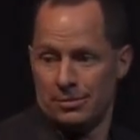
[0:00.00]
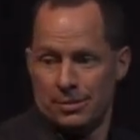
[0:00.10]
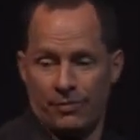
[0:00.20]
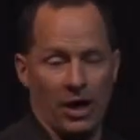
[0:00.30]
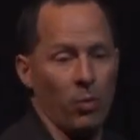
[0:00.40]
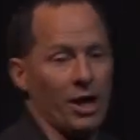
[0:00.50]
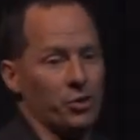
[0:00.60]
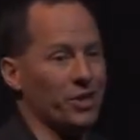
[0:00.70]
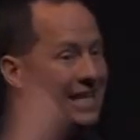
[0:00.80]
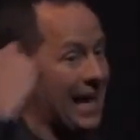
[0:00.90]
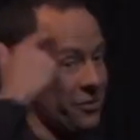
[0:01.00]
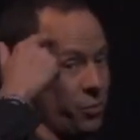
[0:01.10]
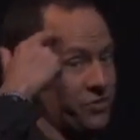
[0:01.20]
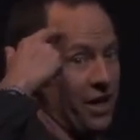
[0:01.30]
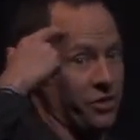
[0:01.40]
If they want you to guess
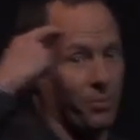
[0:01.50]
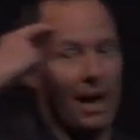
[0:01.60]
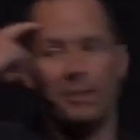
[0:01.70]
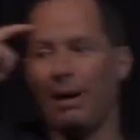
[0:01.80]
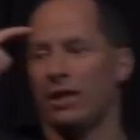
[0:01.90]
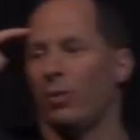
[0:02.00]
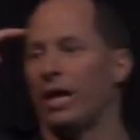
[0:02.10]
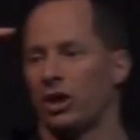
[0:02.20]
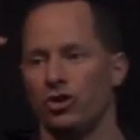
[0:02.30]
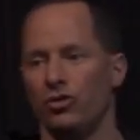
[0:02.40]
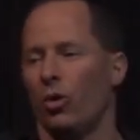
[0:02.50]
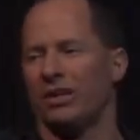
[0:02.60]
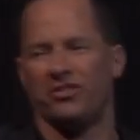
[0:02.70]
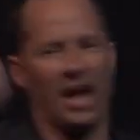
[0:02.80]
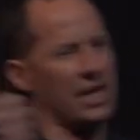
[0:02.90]
what's on their mind, by the way, can you know
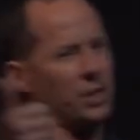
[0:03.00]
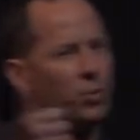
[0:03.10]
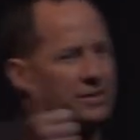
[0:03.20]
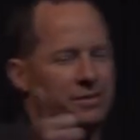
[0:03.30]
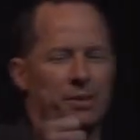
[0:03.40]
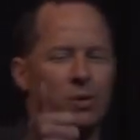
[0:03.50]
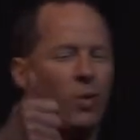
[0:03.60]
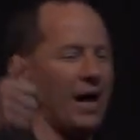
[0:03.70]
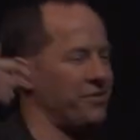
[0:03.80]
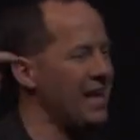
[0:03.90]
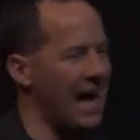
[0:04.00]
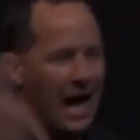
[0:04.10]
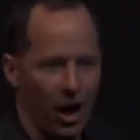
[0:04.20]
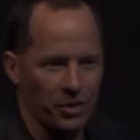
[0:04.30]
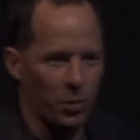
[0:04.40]
exactly what somebody wants, how they